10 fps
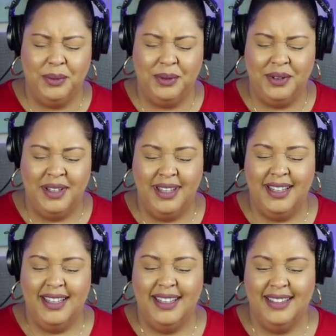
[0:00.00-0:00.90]

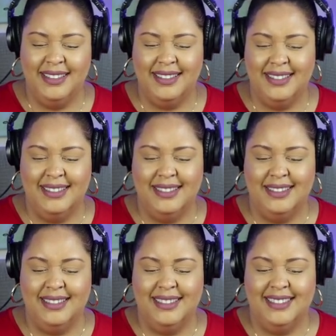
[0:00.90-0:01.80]

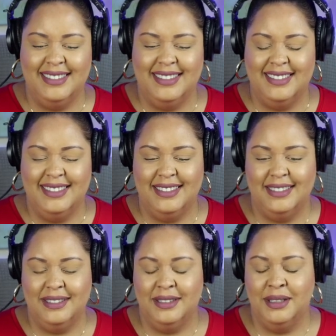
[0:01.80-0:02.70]

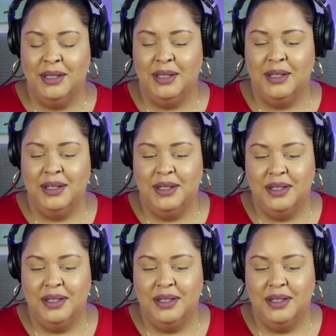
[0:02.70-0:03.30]
(not speaking)